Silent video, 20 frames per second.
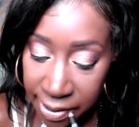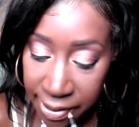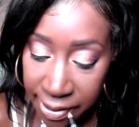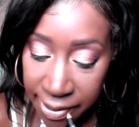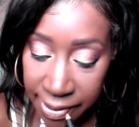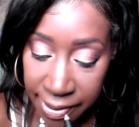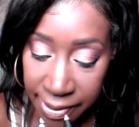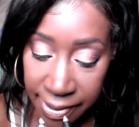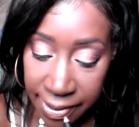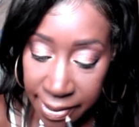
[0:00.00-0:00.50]
I
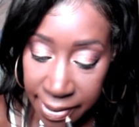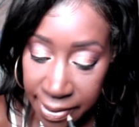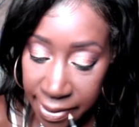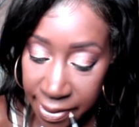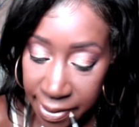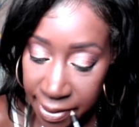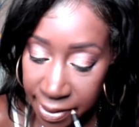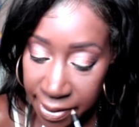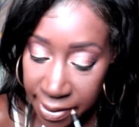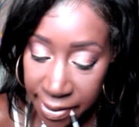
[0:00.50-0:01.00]
did this
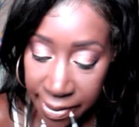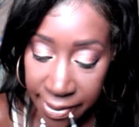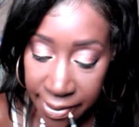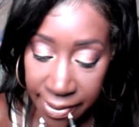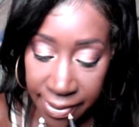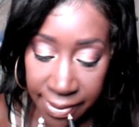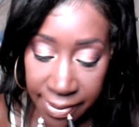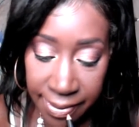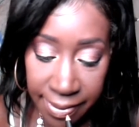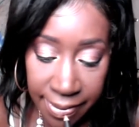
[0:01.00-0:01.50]

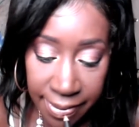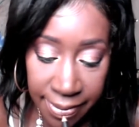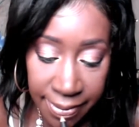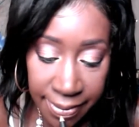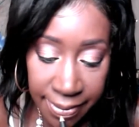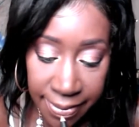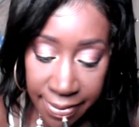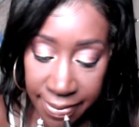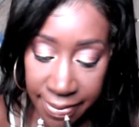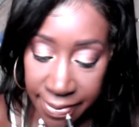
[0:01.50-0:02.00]
backwards,
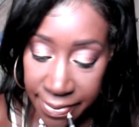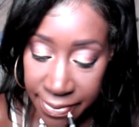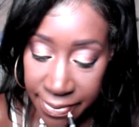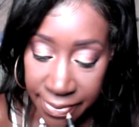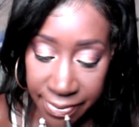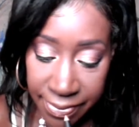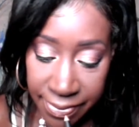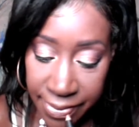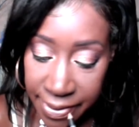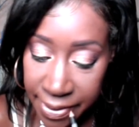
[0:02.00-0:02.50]
guys.
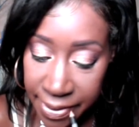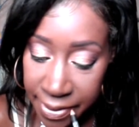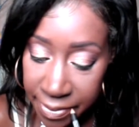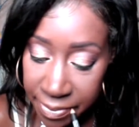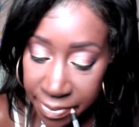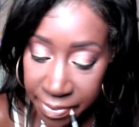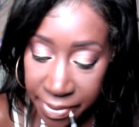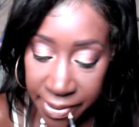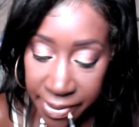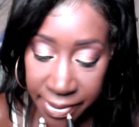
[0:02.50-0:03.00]

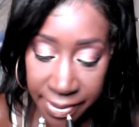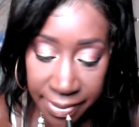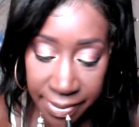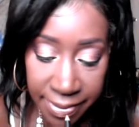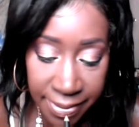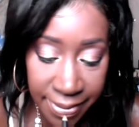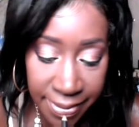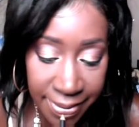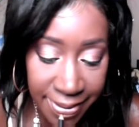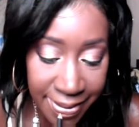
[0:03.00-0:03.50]
Uh,
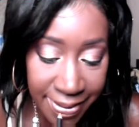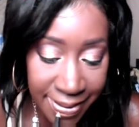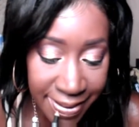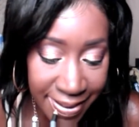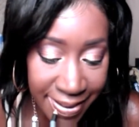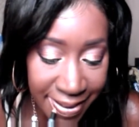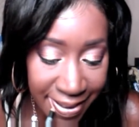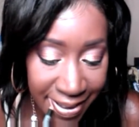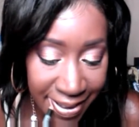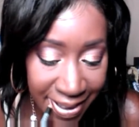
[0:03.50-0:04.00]

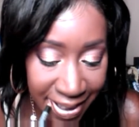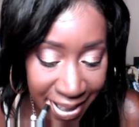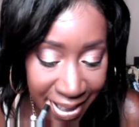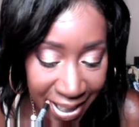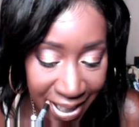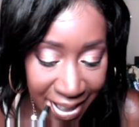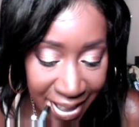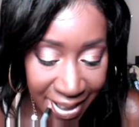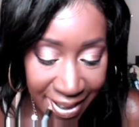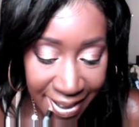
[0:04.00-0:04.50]

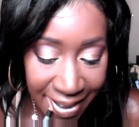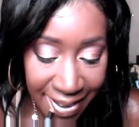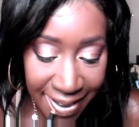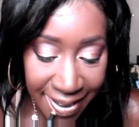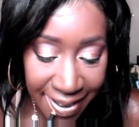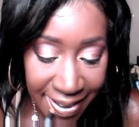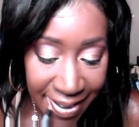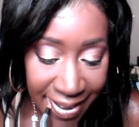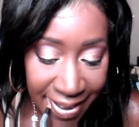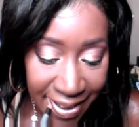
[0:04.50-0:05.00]
forgive
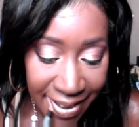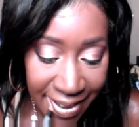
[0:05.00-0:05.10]
me.